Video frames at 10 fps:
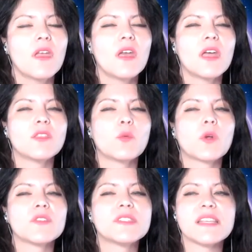The
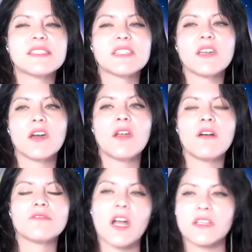world says to cut off
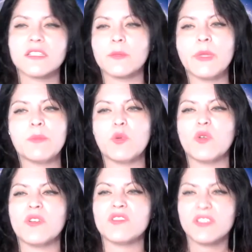toxic people
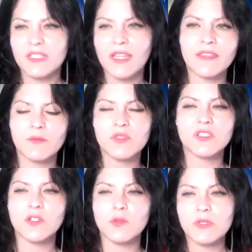and just let them
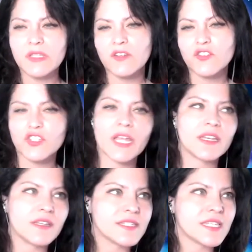stew in their shit
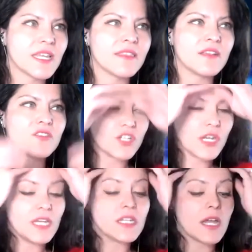and sit in their
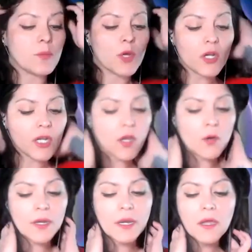shitty diaper,
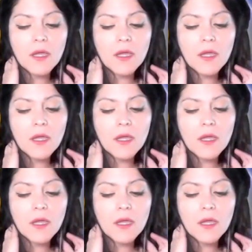and